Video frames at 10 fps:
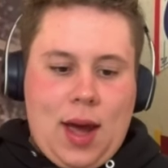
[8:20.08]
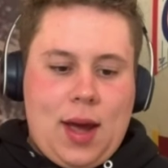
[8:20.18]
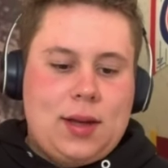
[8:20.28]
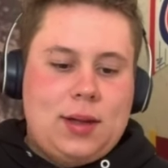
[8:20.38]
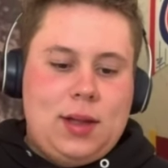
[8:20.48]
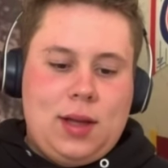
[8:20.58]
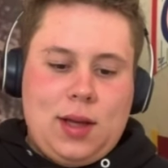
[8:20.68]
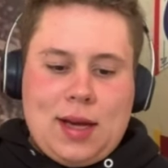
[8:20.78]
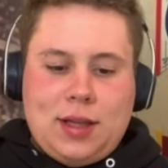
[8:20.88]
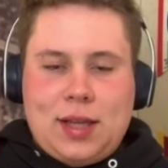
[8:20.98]
and
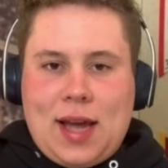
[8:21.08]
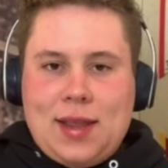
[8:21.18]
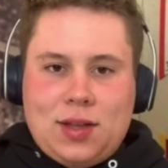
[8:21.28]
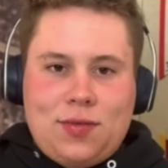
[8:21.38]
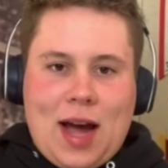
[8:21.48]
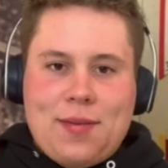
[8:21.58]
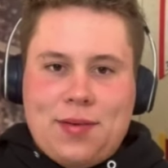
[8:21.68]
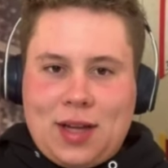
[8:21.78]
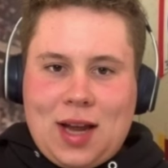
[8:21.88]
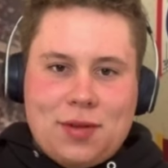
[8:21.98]
it just had this
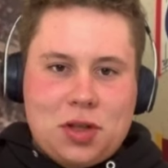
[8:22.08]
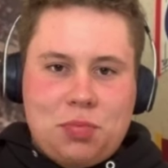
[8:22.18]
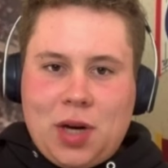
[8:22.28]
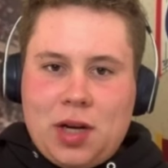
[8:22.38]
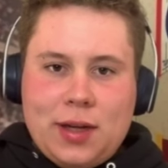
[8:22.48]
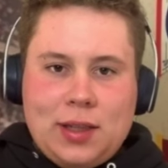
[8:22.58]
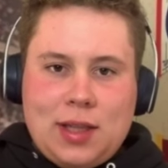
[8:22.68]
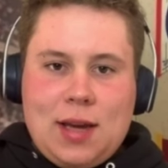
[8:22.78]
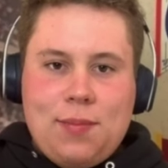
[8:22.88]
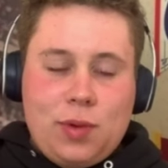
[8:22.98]
vibe of kind of a
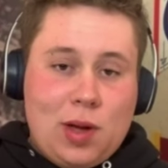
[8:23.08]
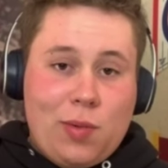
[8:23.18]
sputtering team.